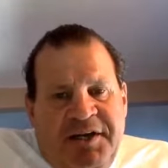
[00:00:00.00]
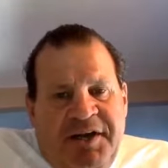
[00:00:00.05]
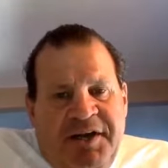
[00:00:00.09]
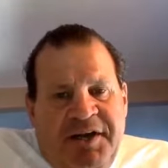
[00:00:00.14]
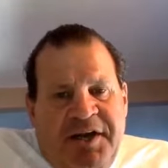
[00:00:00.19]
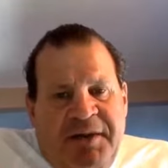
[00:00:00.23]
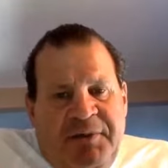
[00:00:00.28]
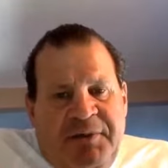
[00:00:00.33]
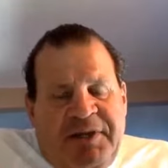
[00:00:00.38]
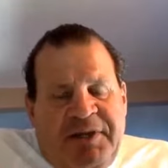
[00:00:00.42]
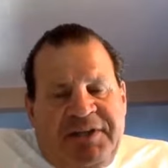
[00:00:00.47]

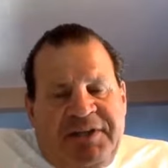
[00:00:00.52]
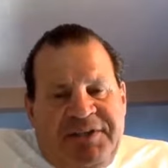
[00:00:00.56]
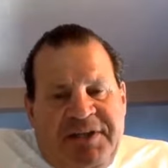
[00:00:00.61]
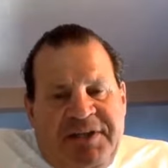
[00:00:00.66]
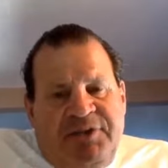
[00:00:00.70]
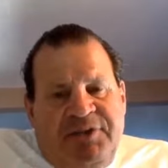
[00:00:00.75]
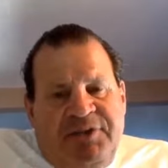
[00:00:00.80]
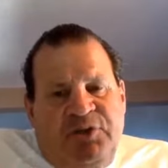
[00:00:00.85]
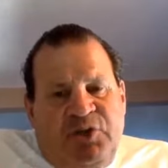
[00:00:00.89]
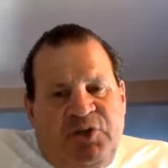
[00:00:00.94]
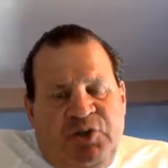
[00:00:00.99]
and we
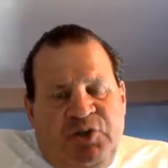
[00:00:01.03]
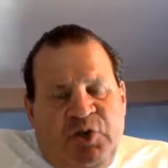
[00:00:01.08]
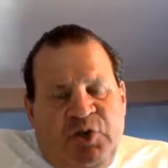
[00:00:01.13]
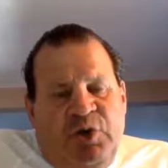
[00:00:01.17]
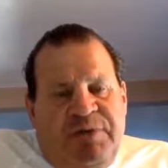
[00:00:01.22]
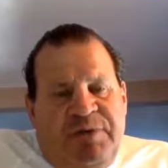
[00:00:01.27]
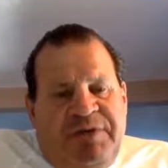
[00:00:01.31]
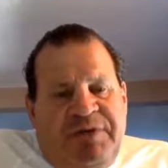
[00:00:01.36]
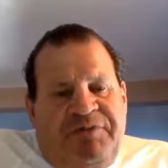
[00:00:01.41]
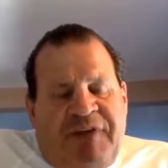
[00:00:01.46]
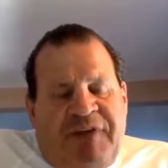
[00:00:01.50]
continued to do them. And
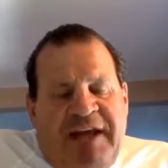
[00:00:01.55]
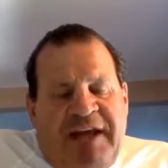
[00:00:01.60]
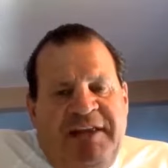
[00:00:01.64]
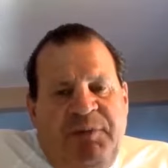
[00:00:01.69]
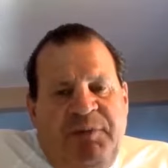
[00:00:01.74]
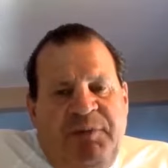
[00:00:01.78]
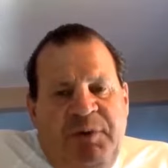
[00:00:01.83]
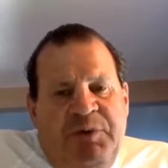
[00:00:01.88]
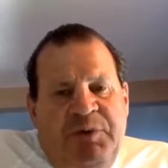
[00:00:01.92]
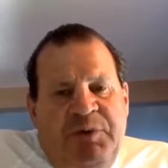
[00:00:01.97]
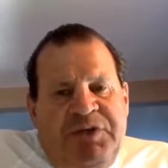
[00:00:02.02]
then finally
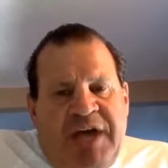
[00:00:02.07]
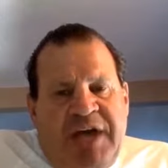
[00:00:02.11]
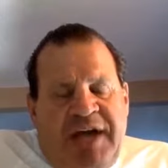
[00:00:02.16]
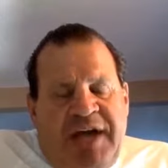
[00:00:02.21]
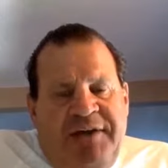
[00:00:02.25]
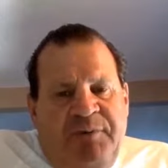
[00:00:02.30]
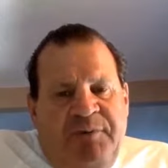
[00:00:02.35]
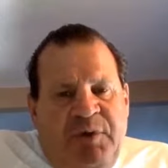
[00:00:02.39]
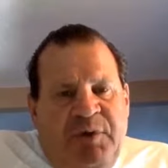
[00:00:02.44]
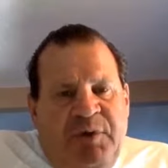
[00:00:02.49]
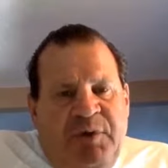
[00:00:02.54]
we were done,
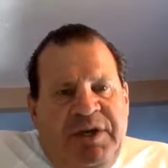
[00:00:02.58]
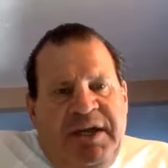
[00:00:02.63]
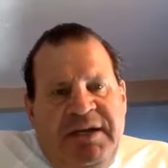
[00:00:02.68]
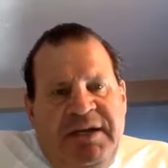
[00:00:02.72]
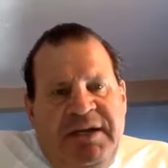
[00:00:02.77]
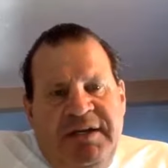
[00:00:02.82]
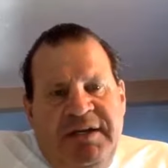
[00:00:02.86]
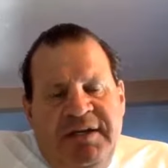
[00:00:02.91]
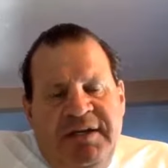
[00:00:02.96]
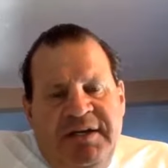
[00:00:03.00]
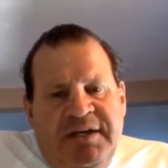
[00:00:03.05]
and we went in.